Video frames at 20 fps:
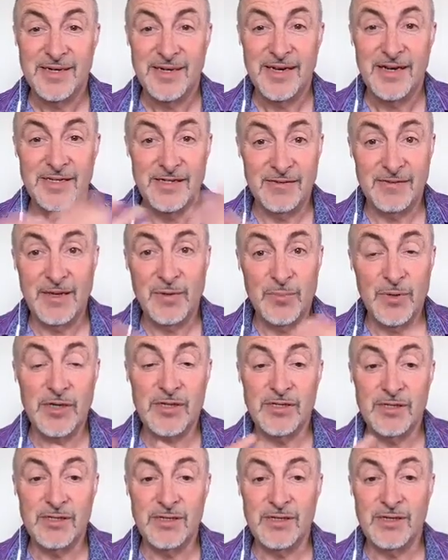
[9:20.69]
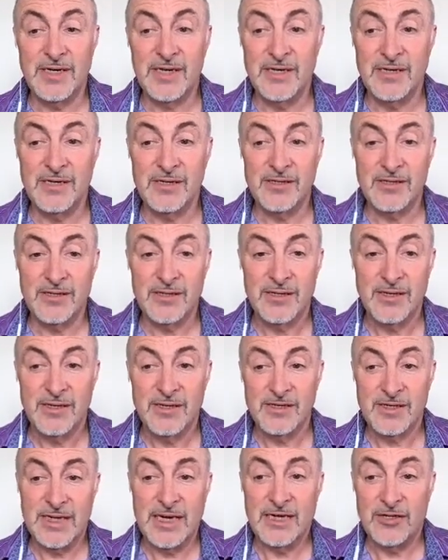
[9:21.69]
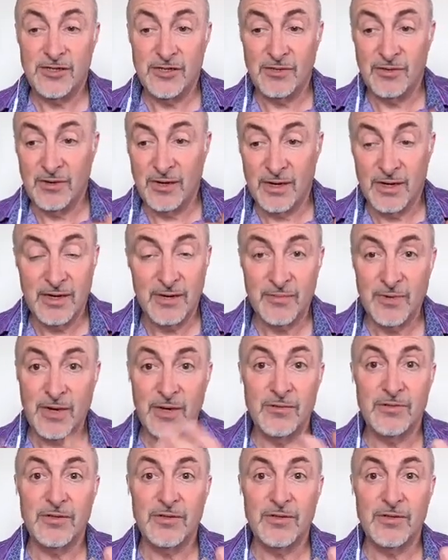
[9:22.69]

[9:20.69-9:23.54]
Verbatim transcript: is if that person is saying to you like, I want